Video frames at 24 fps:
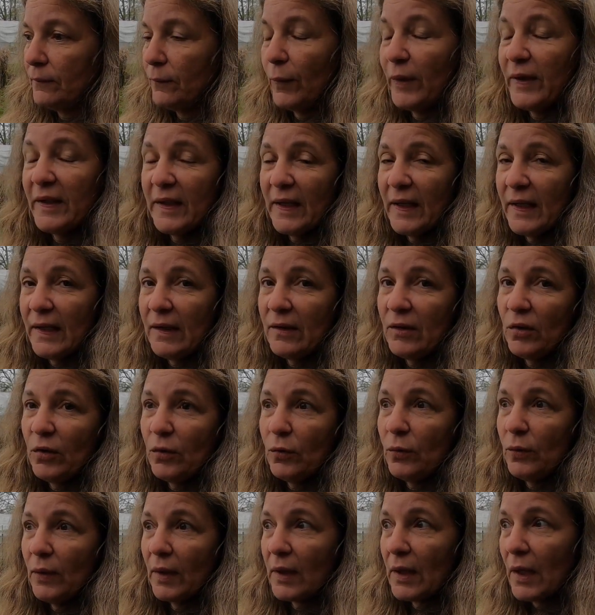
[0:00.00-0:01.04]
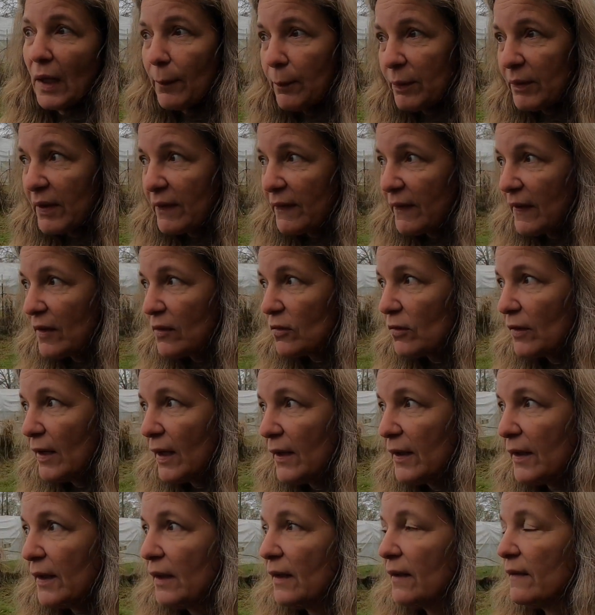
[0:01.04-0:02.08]
we did do a couple of things
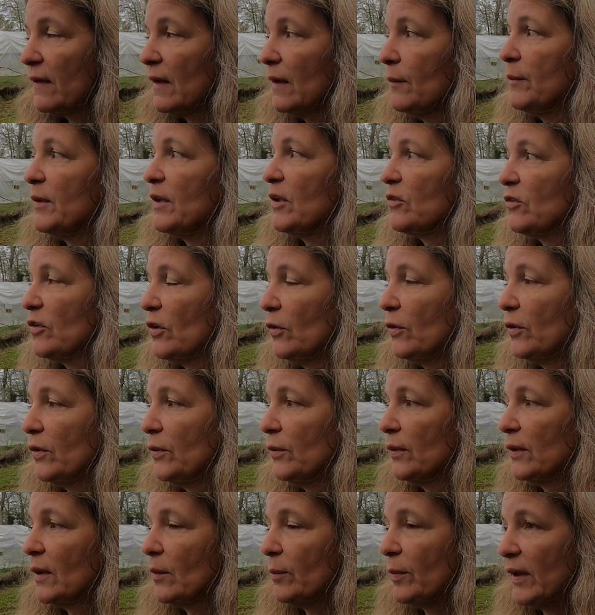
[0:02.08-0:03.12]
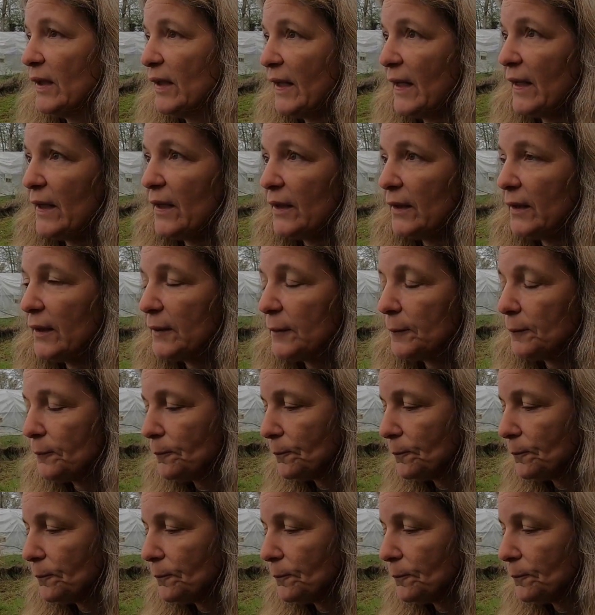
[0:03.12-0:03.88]
around here that I'm going to show you a little bit later.